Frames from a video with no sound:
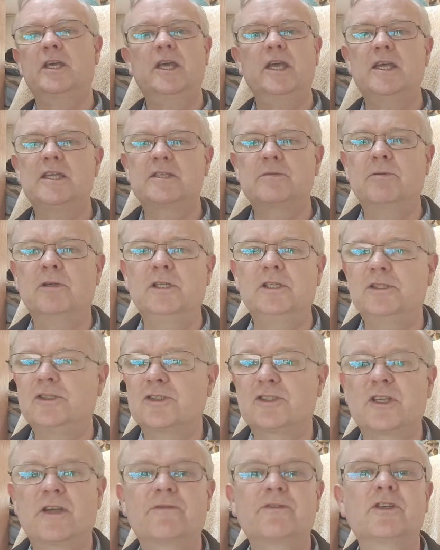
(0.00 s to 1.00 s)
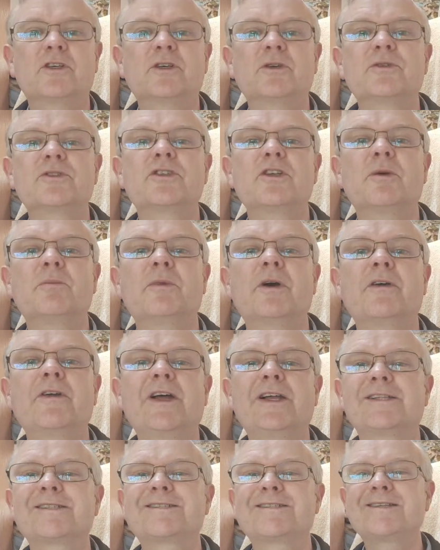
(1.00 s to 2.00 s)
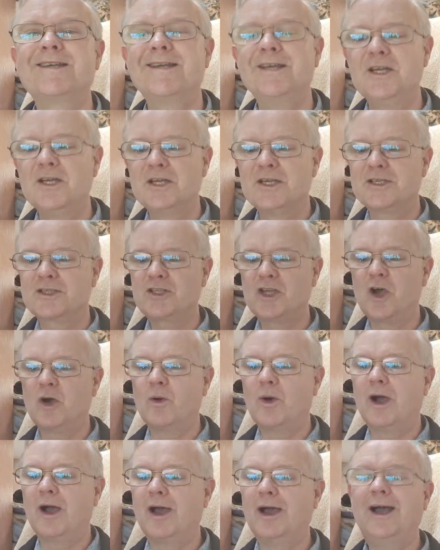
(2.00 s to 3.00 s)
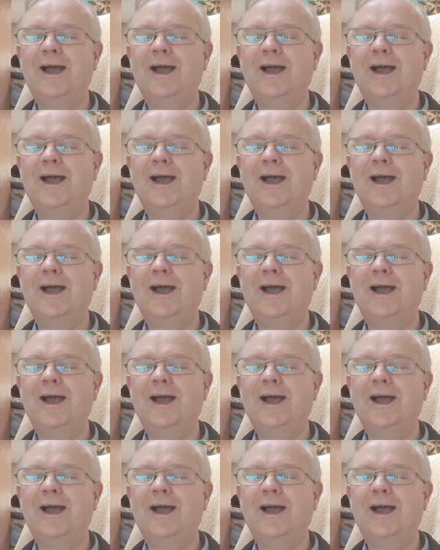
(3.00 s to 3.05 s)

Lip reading: the case. Well, you just have to go somewhere else. So